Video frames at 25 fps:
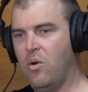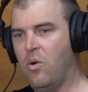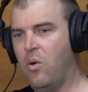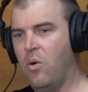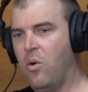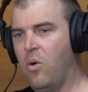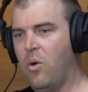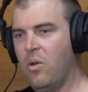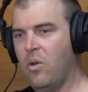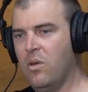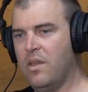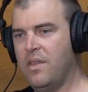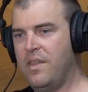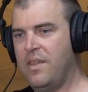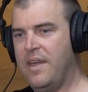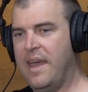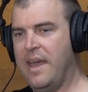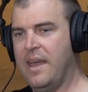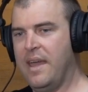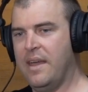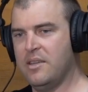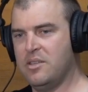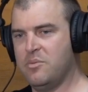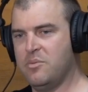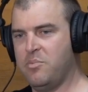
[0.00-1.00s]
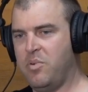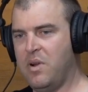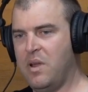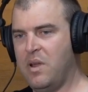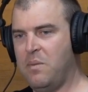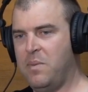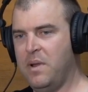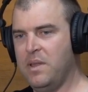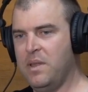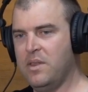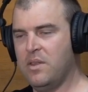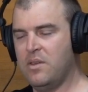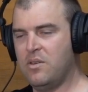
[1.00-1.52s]
All of that is
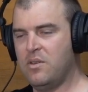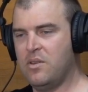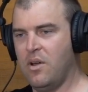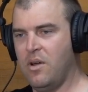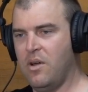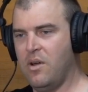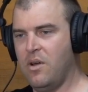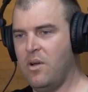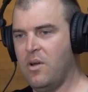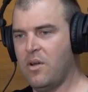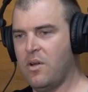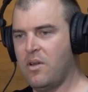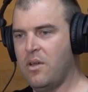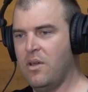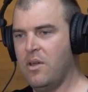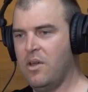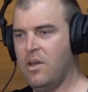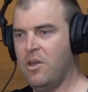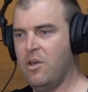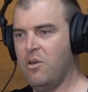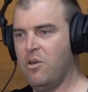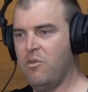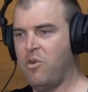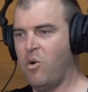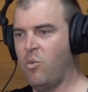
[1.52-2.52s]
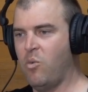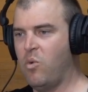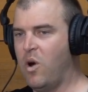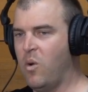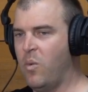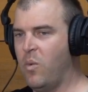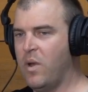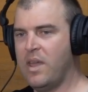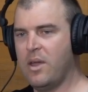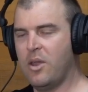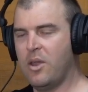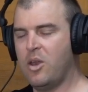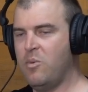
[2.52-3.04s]
prepping the dog for
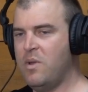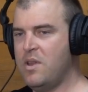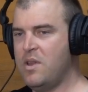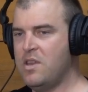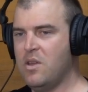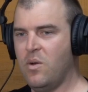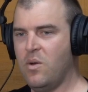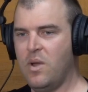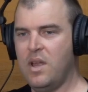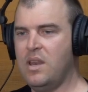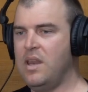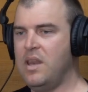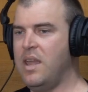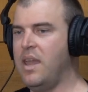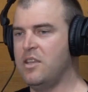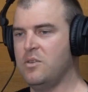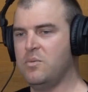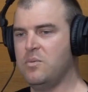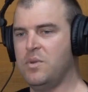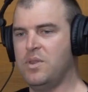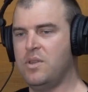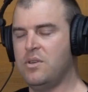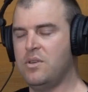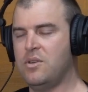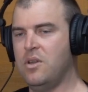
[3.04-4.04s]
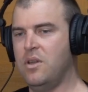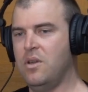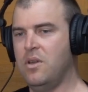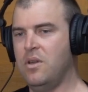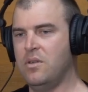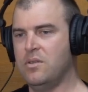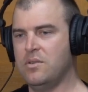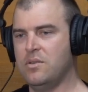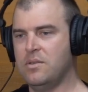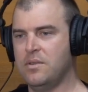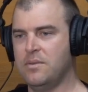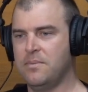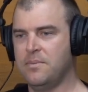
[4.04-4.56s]
what we're going to be doing next with the
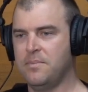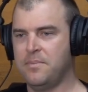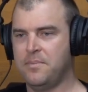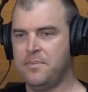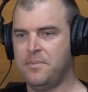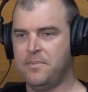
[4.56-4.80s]
turns.